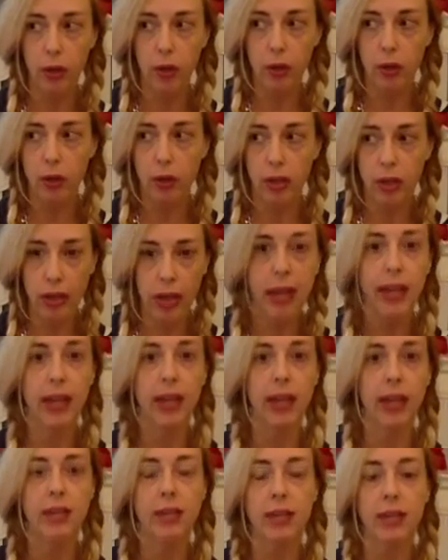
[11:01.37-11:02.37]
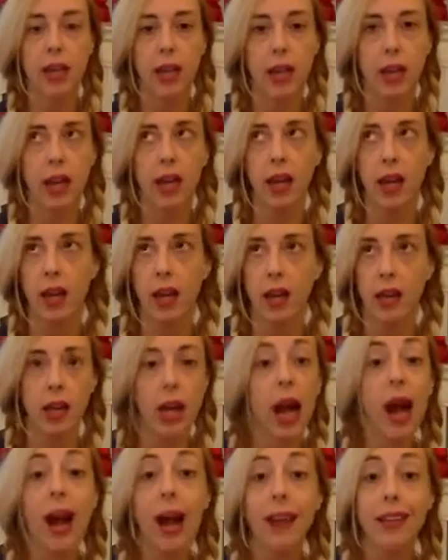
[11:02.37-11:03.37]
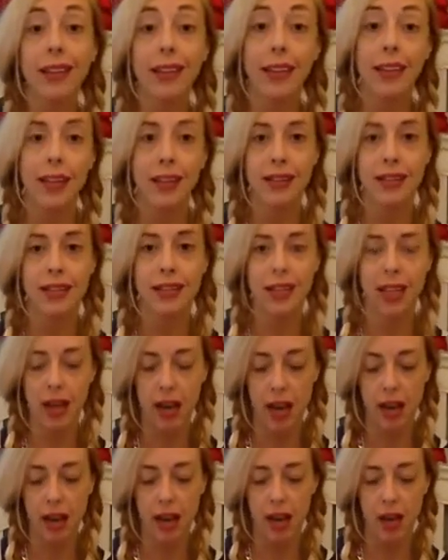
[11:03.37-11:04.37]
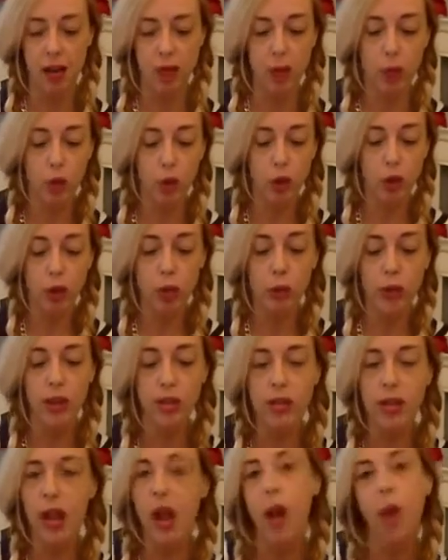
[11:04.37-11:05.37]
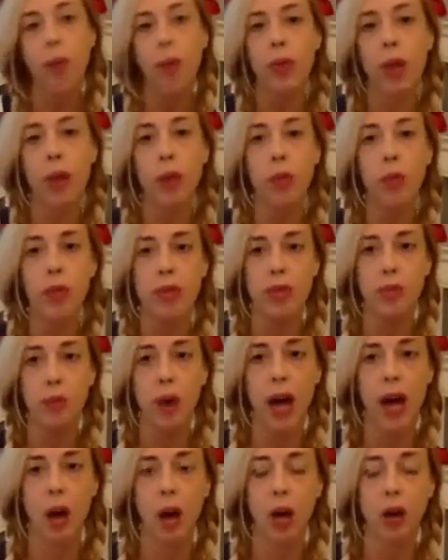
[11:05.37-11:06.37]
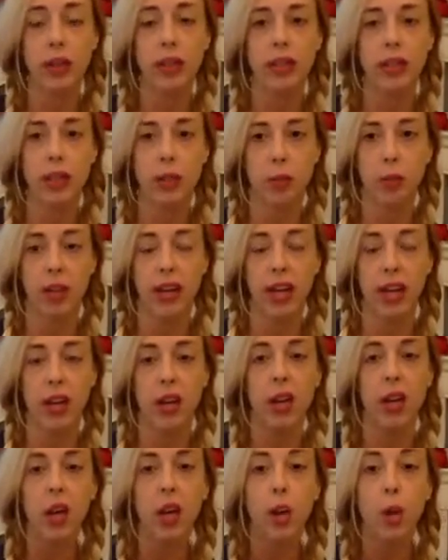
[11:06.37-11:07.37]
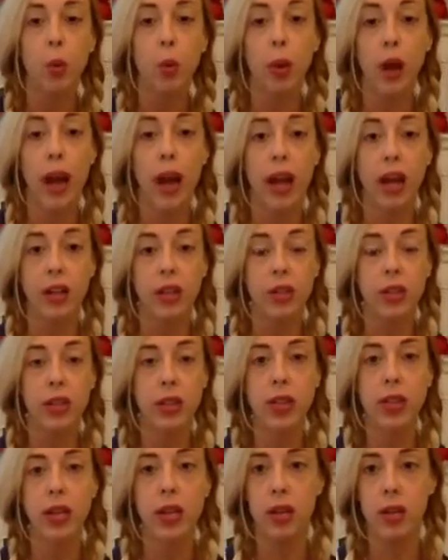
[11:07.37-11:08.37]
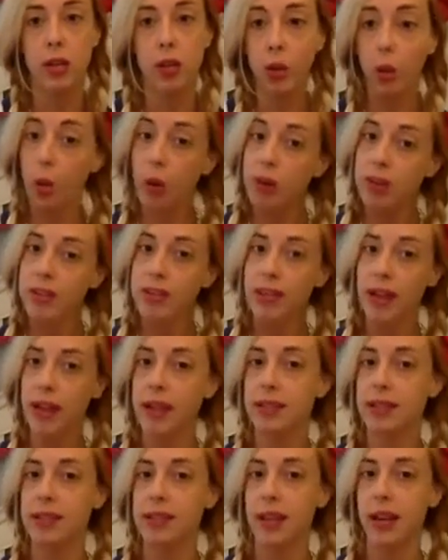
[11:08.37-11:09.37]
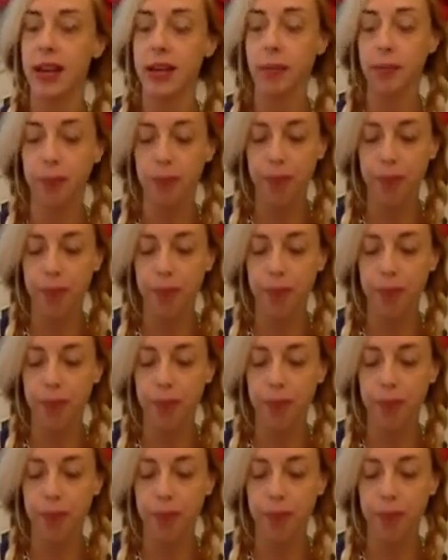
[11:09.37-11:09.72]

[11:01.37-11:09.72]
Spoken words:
clients and colleagues that I have worked with to help them with this Pod Architect Plan were actually in the course last night.